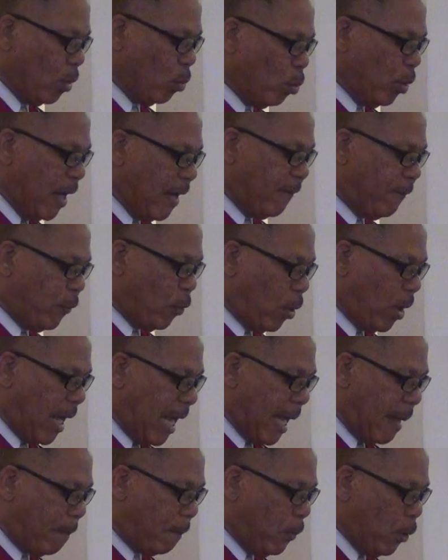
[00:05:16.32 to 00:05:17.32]
Wherefore
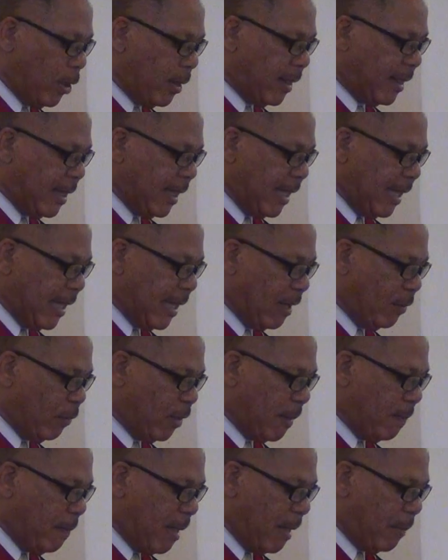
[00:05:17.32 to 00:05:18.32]
I put thee in
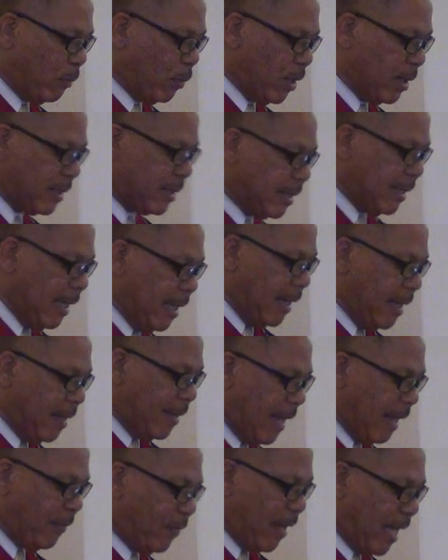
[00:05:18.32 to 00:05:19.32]
remembrance
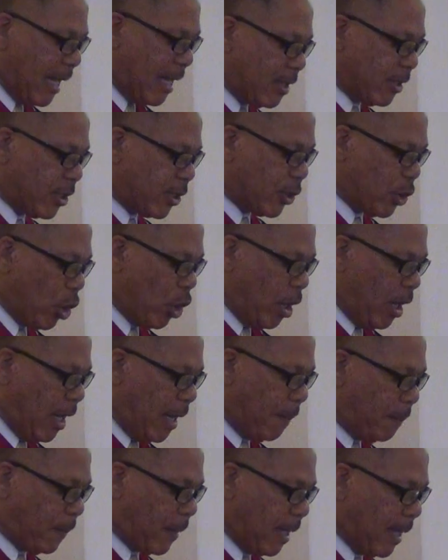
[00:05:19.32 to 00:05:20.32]
that thou stir
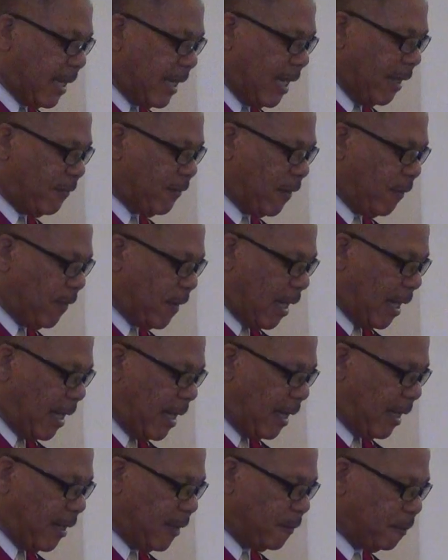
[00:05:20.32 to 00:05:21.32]
up the gift of
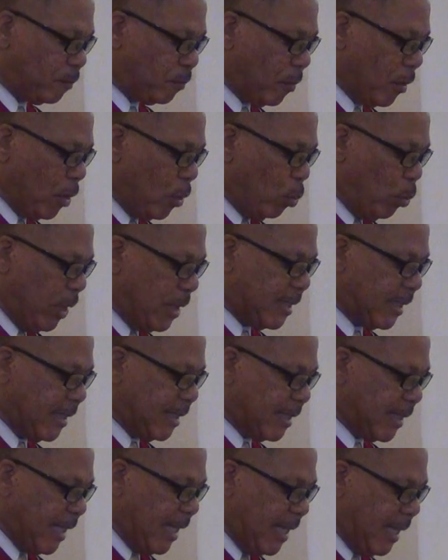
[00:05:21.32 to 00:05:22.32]
God, which
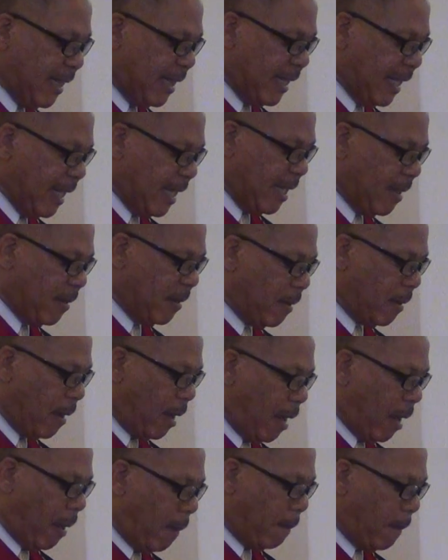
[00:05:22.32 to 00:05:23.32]
is in
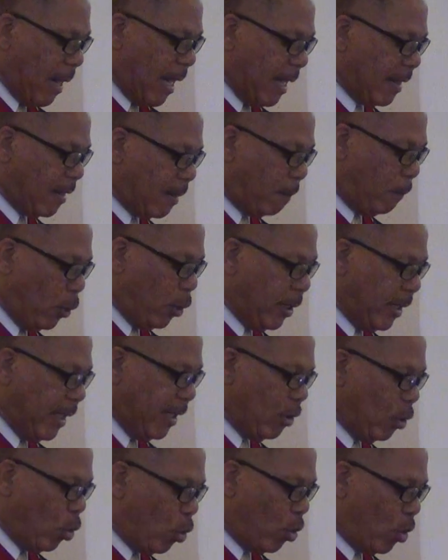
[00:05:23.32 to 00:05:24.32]
thee by the
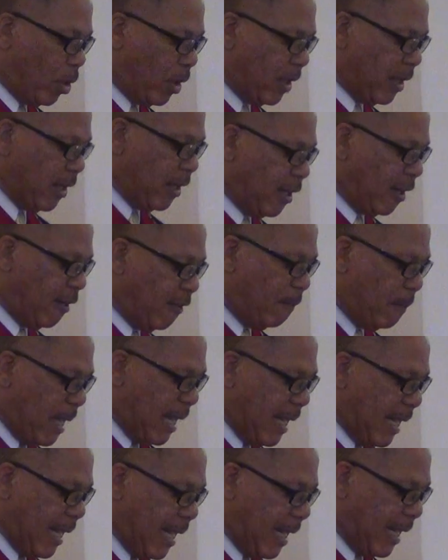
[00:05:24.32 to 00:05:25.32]
putting on of
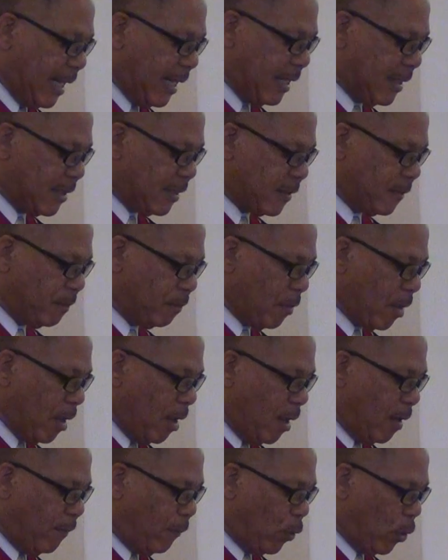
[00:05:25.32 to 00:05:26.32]
my hands.
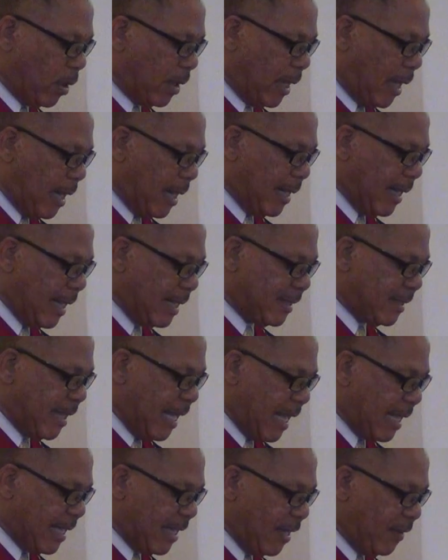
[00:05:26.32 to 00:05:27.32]
For God has
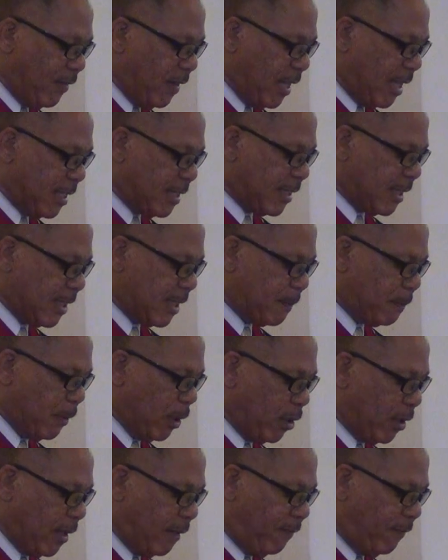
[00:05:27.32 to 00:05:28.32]
not given us the
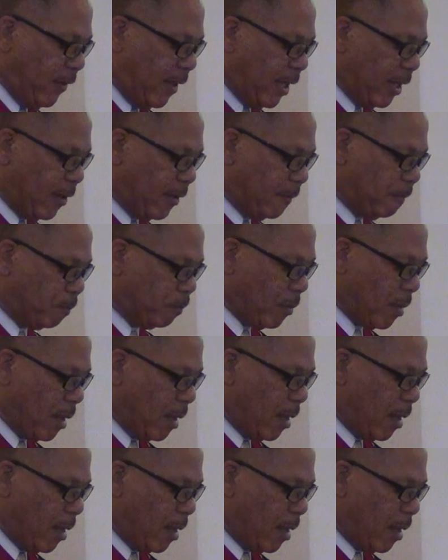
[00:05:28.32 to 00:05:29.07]
spirit of fear,